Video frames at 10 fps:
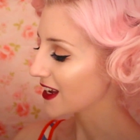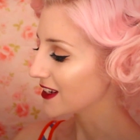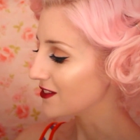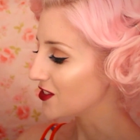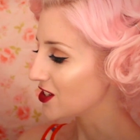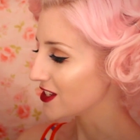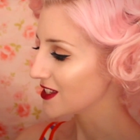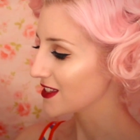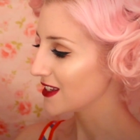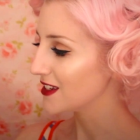kind of
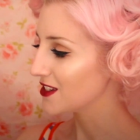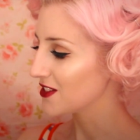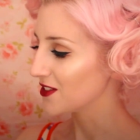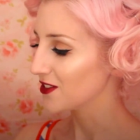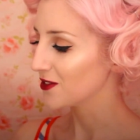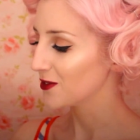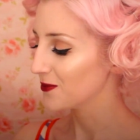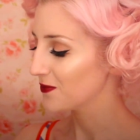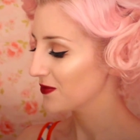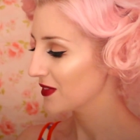cheesy to
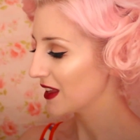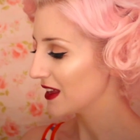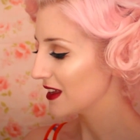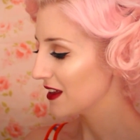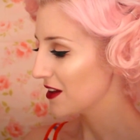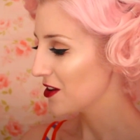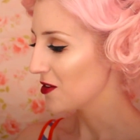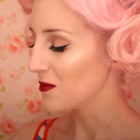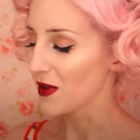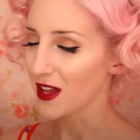
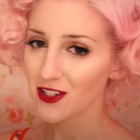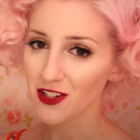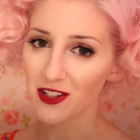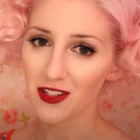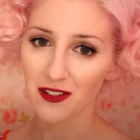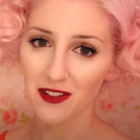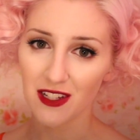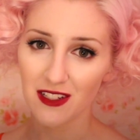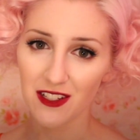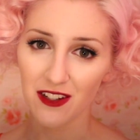match your
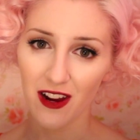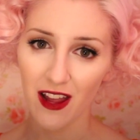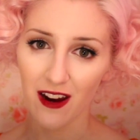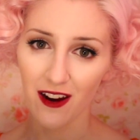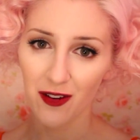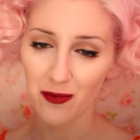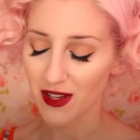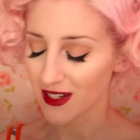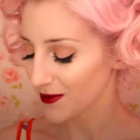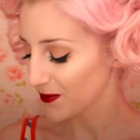clothing to your hair,
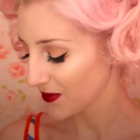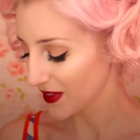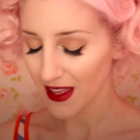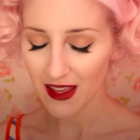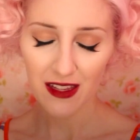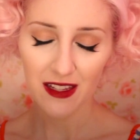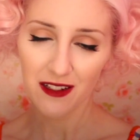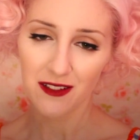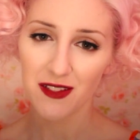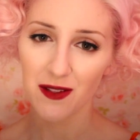but
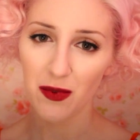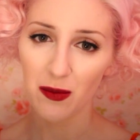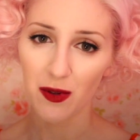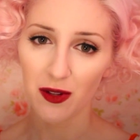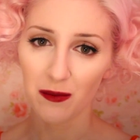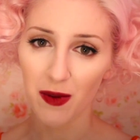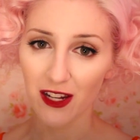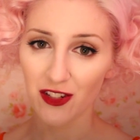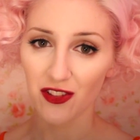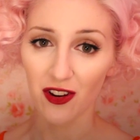some people
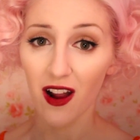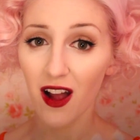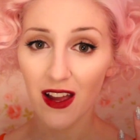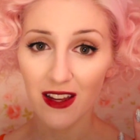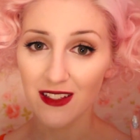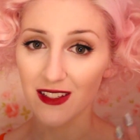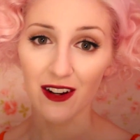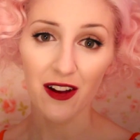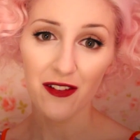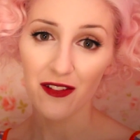match their eyes
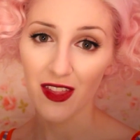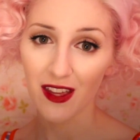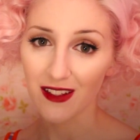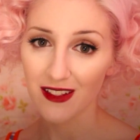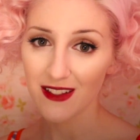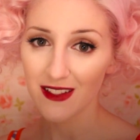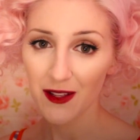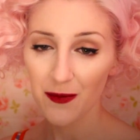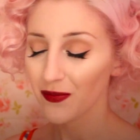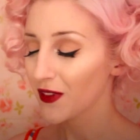or other things.
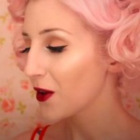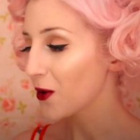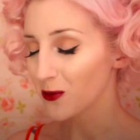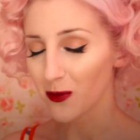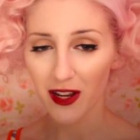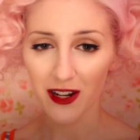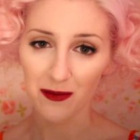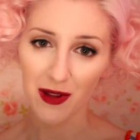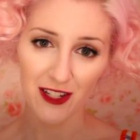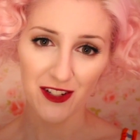Why not
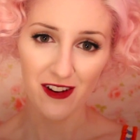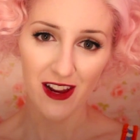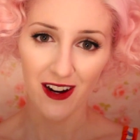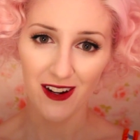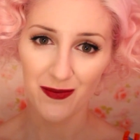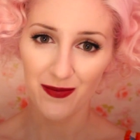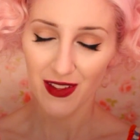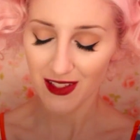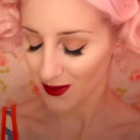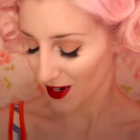match your hair?
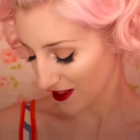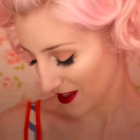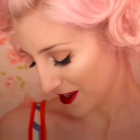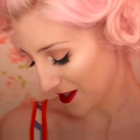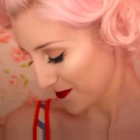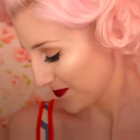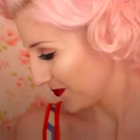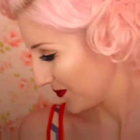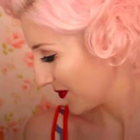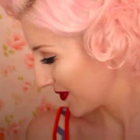That's what I think.
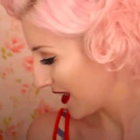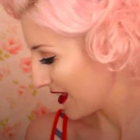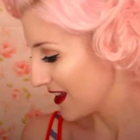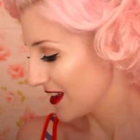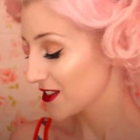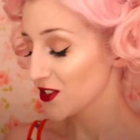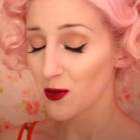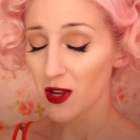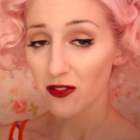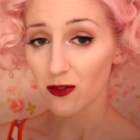So
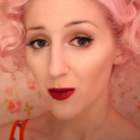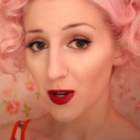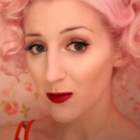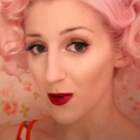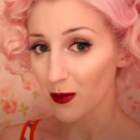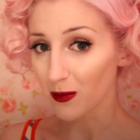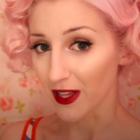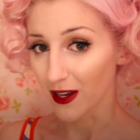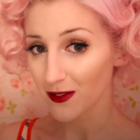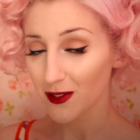we have one more
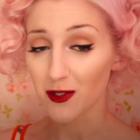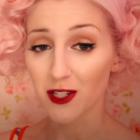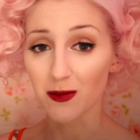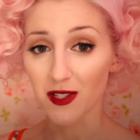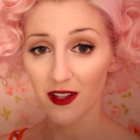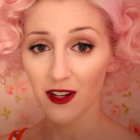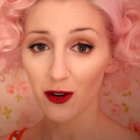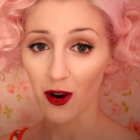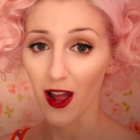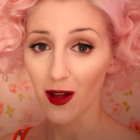blouse, which I'm just going to
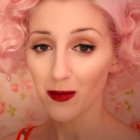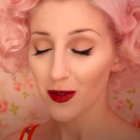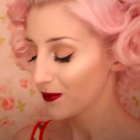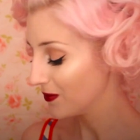grab.